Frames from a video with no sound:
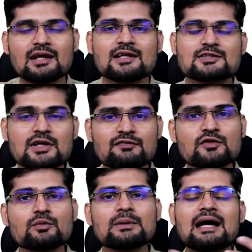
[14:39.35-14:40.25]
So if
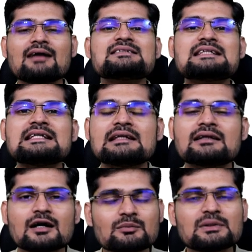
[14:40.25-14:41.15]
you may have seen in
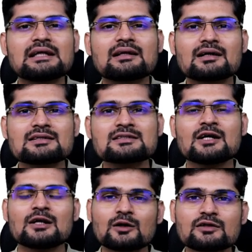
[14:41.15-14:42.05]
urban areas,
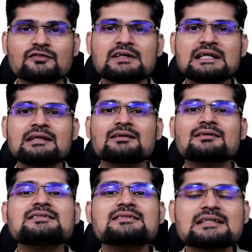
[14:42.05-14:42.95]
lot of green
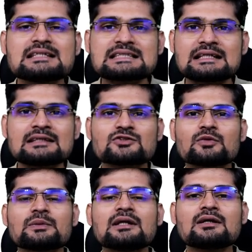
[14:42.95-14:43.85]
nurseries and so
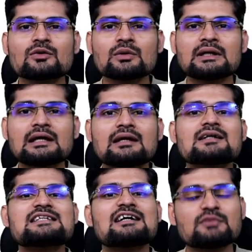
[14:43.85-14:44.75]
many growing
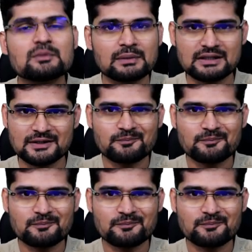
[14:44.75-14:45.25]
areas have been built,